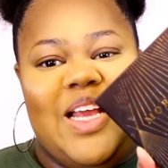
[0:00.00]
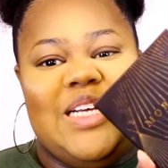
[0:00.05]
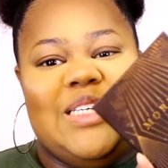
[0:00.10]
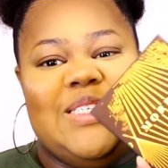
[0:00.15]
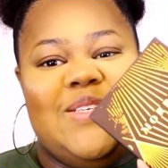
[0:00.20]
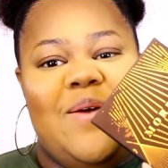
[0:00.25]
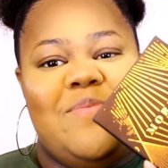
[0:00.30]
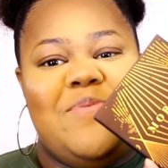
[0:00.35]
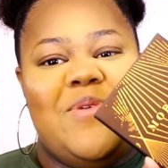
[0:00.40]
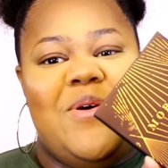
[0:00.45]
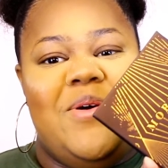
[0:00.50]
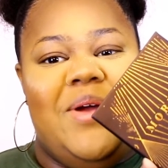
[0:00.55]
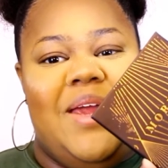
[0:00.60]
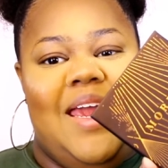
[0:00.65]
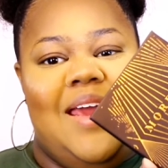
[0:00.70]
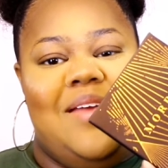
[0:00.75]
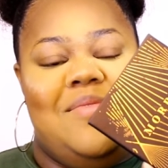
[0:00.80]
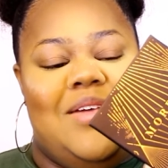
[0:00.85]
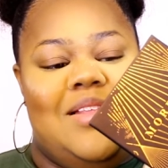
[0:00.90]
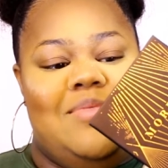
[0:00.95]
So I'm going
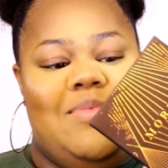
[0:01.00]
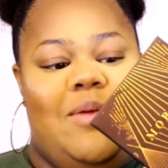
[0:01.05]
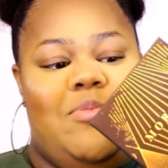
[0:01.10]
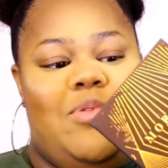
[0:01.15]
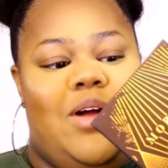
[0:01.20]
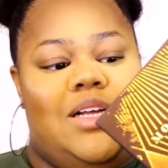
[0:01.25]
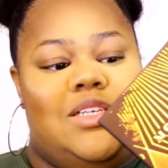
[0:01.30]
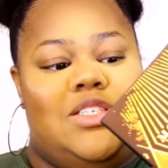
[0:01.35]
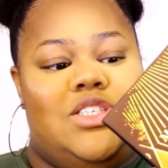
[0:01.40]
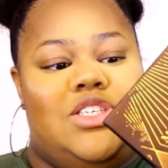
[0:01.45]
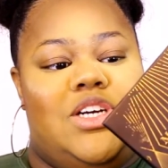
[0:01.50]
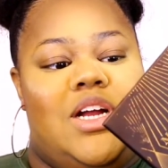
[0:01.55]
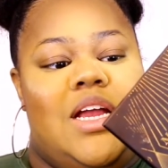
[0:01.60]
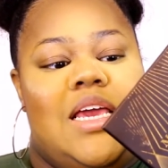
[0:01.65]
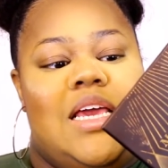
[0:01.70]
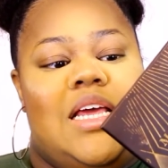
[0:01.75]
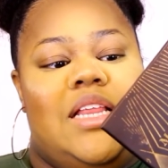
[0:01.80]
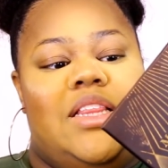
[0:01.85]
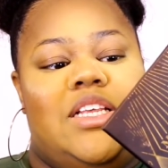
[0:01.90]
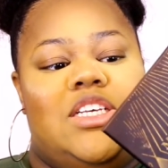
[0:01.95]
in with my bronzer.
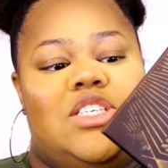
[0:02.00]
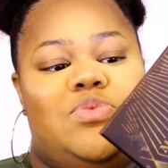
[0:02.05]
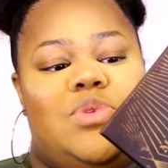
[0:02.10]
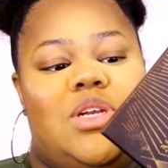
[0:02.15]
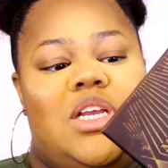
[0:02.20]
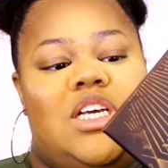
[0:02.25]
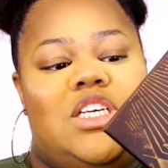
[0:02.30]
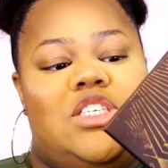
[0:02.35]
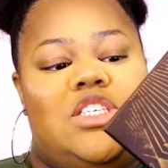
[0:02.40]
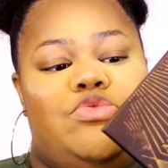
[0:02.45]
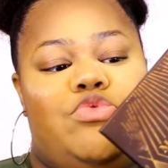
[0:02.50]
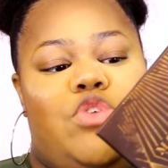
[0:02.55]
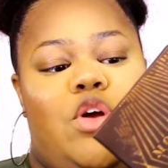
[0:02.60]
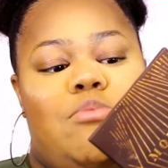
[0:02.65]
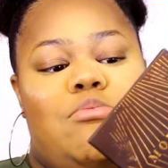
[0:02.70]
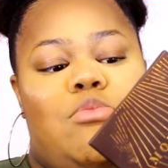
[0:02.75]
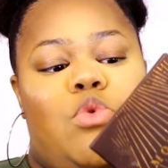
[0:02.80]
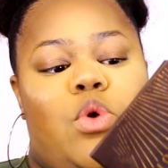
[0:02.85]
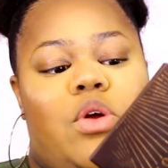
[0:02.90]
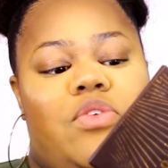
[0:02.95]
This one is
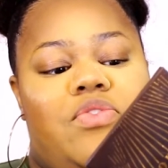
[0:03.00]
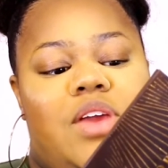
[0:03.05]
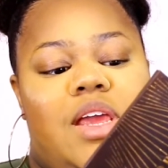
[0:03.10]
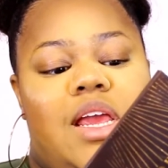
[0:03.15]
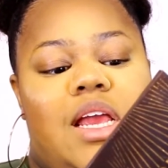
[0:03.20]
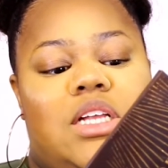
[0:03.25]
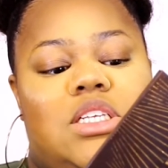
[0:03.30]
from Morphe.